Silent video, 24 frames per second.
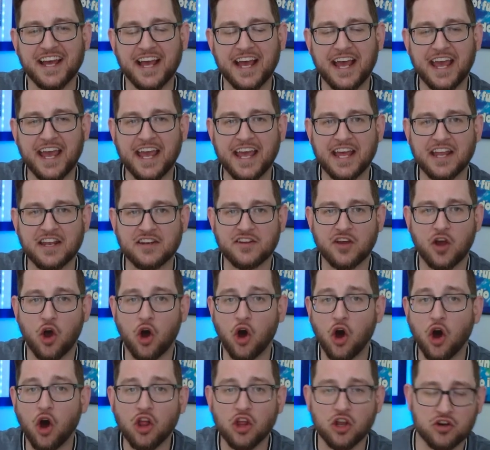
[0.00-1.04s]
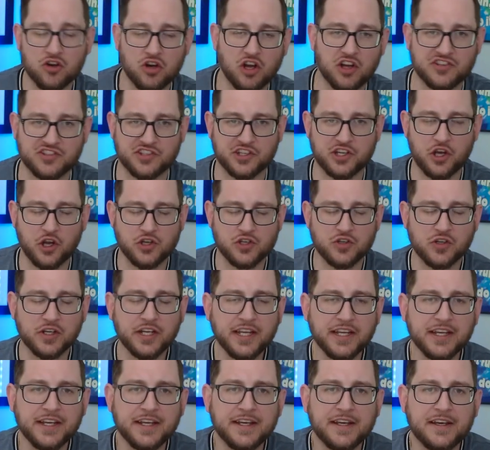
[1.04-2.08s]
and all across the
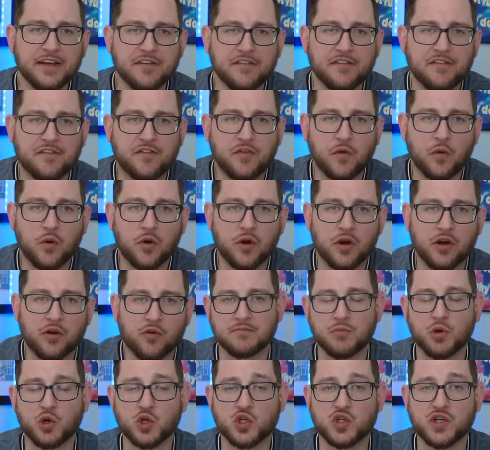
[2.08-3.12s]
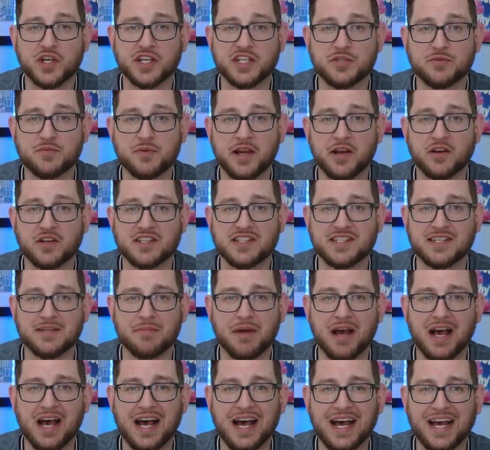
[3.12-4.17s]
country for more transparency
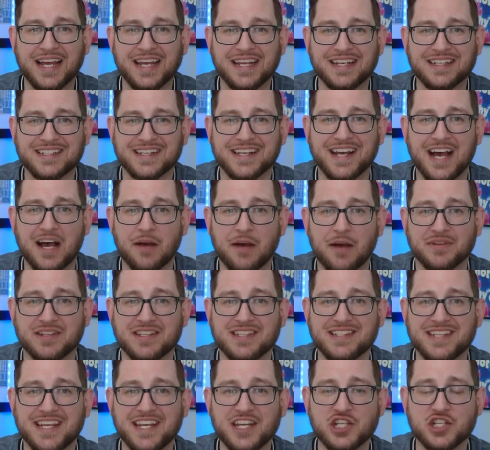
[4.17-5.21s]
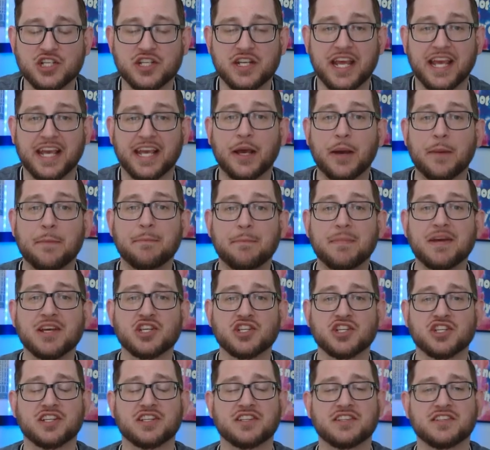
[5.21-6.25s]
behind compensation and
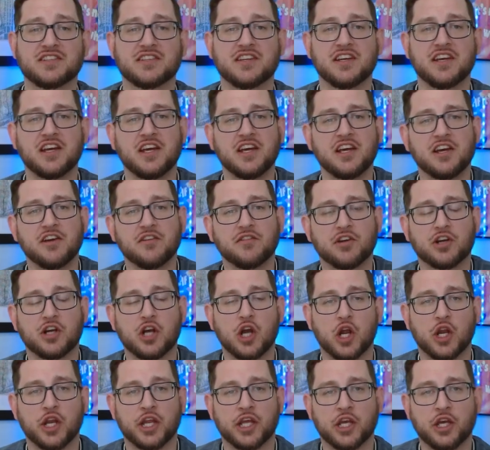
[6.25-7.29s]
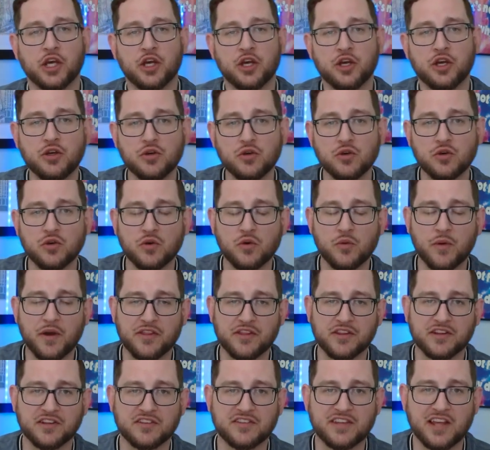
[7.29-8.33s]
commissions regarding who,
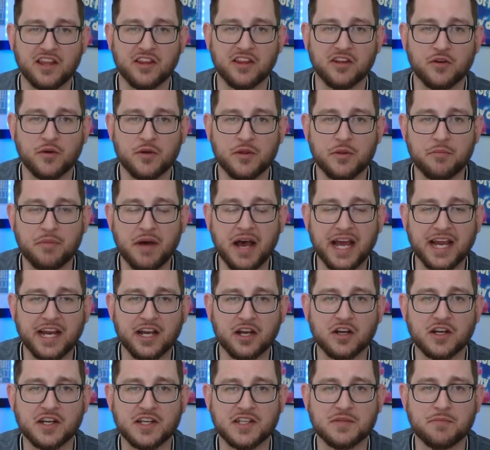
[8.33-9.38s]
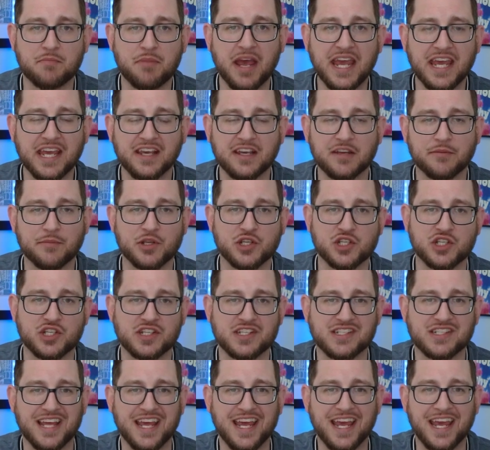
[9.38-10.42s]
whether the seller or the buyer, is paying
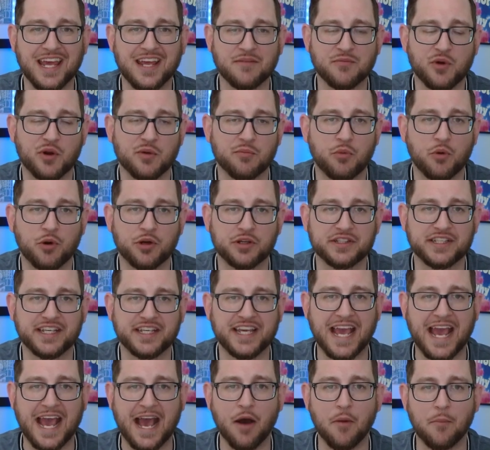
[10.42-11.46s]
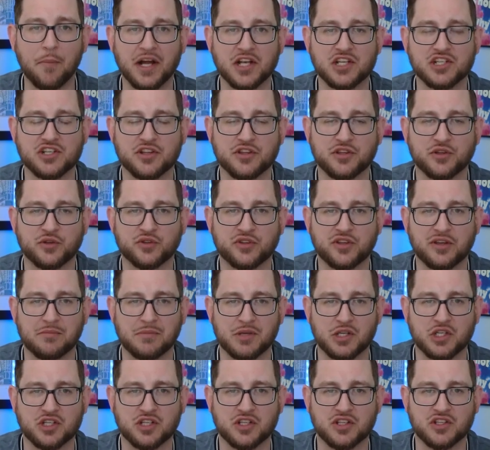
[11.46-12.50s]
commissions, and more importantly, how much those
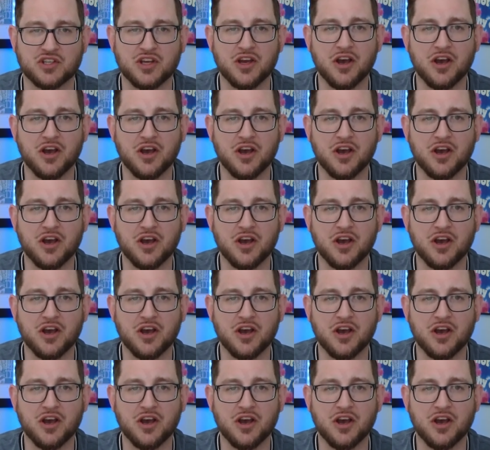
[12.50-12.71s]
commissions